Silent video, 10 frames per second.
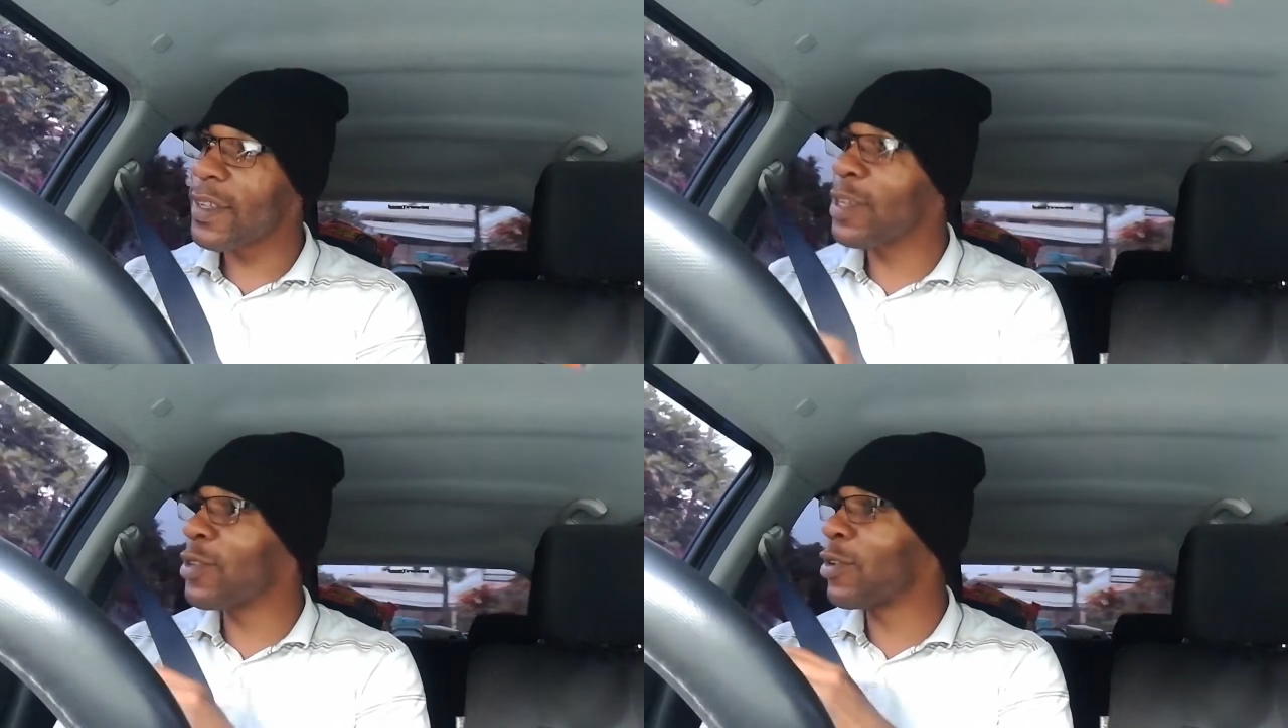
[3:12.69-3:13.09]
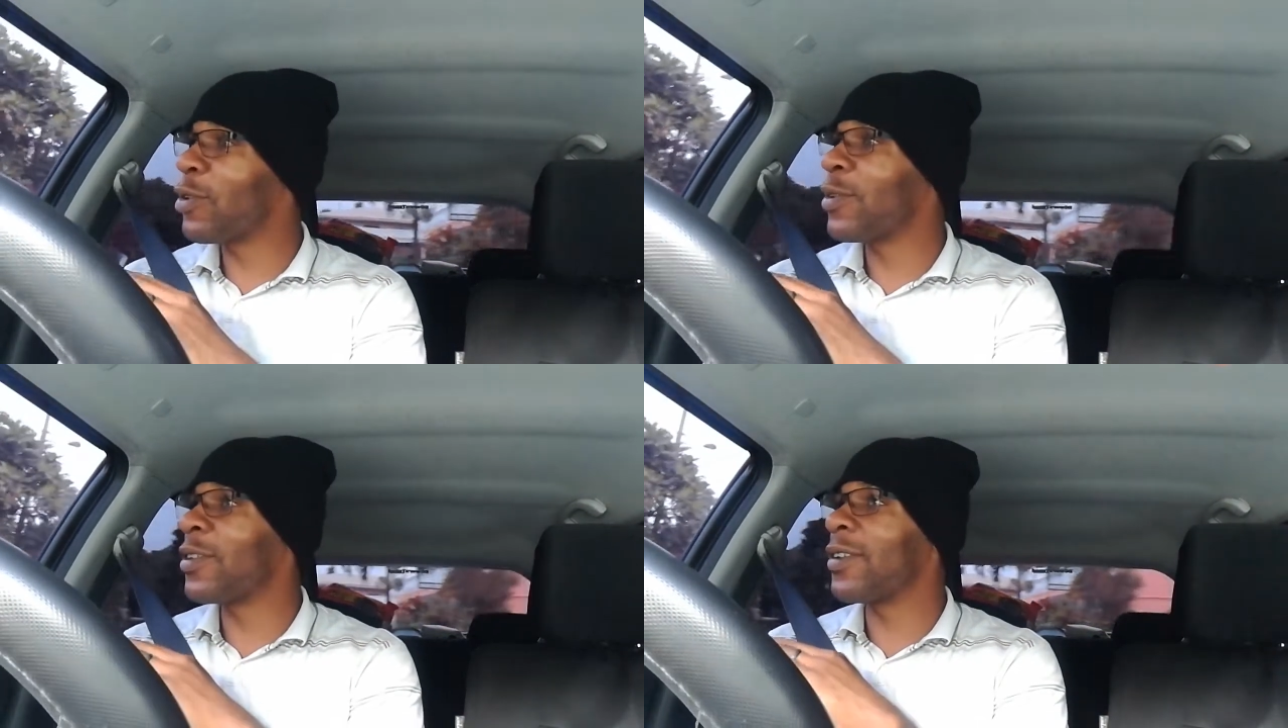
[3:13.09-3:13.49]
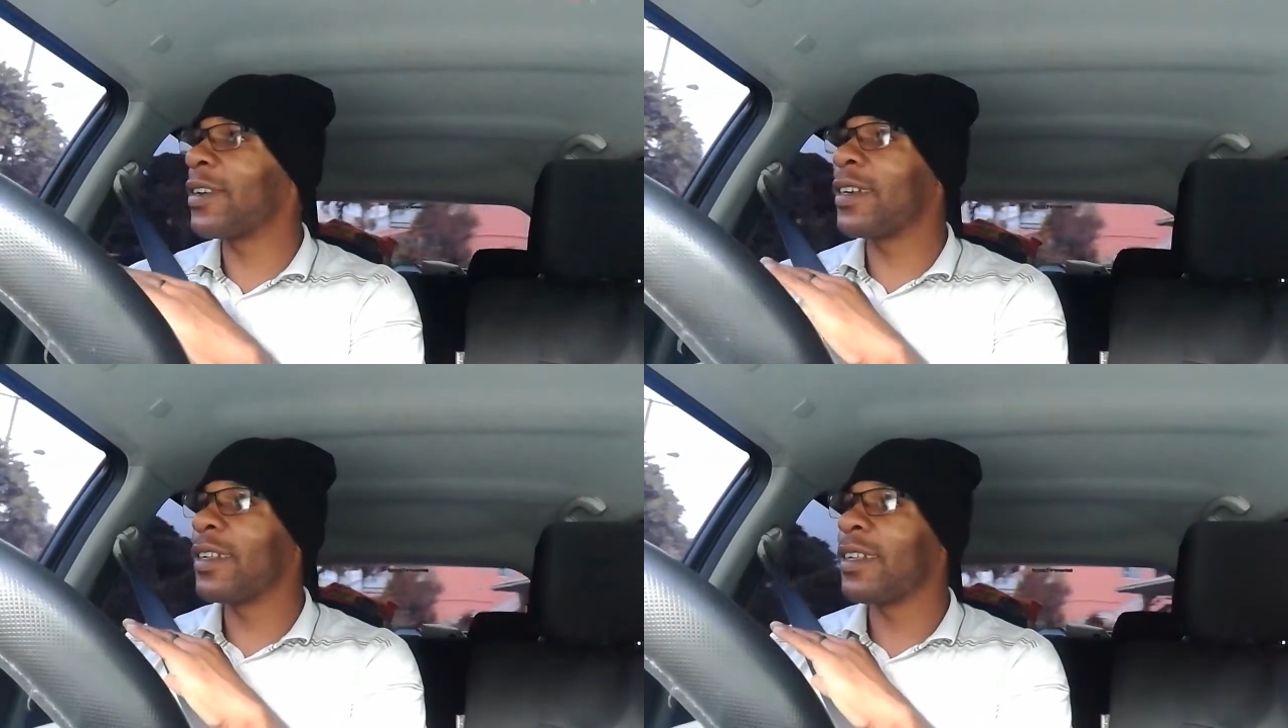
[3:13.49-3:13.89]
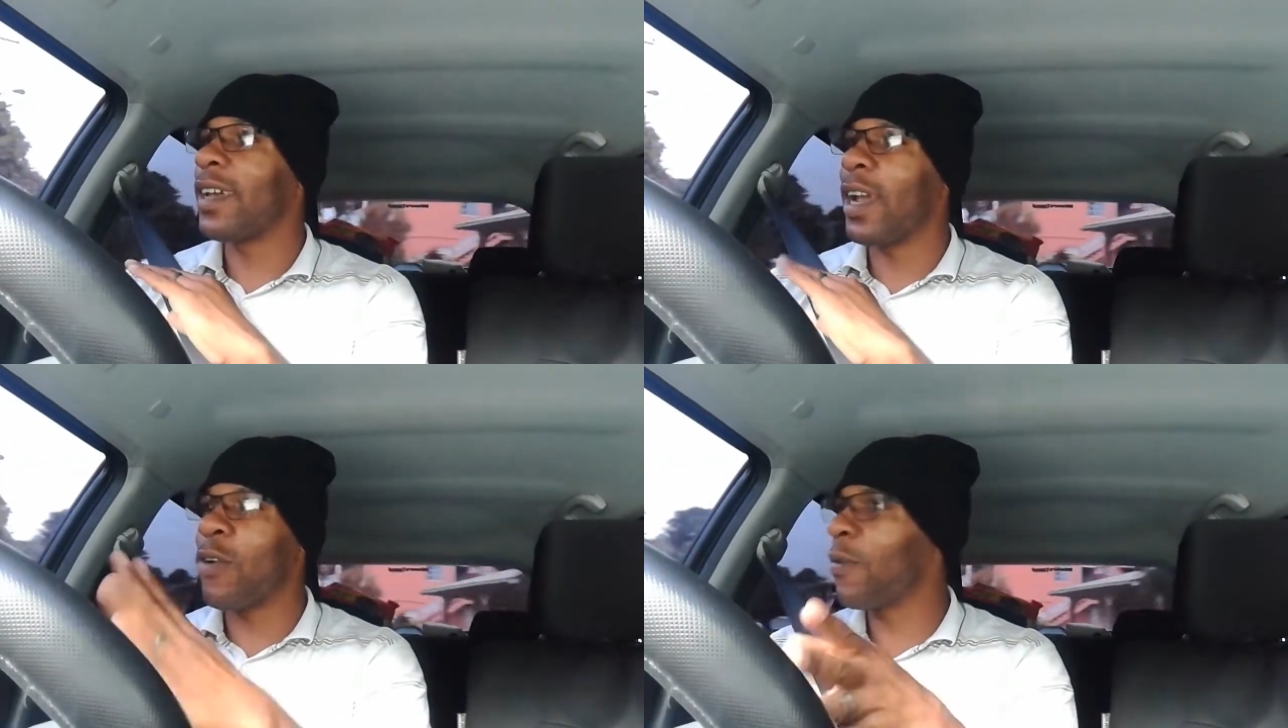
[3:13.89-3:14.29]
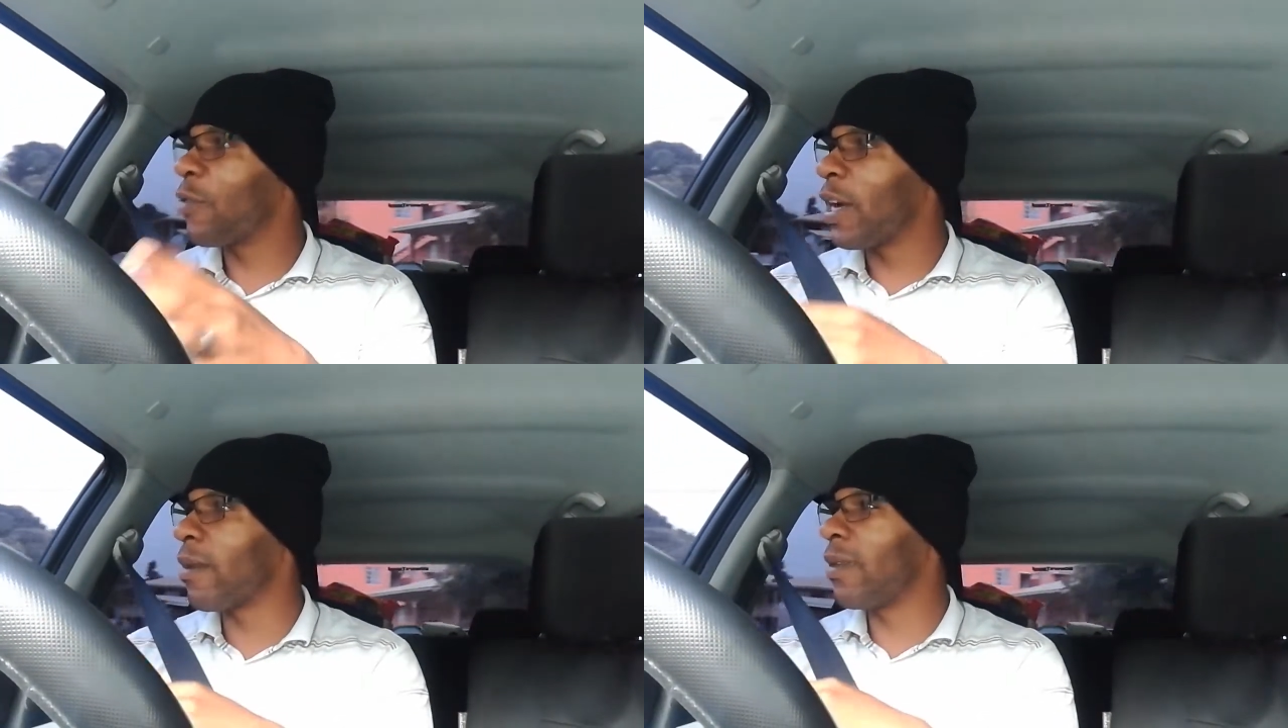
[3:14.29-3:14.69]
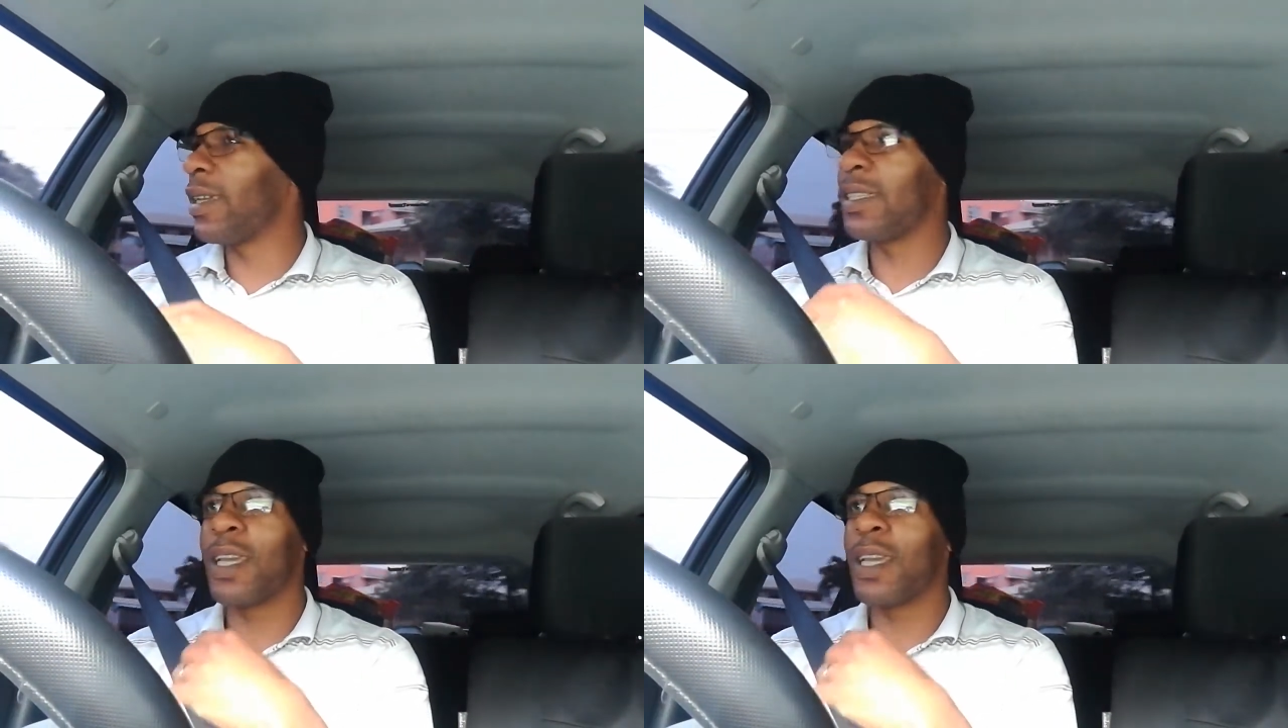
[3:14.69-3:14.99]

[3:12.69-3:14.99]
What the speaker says: So I got through that stage.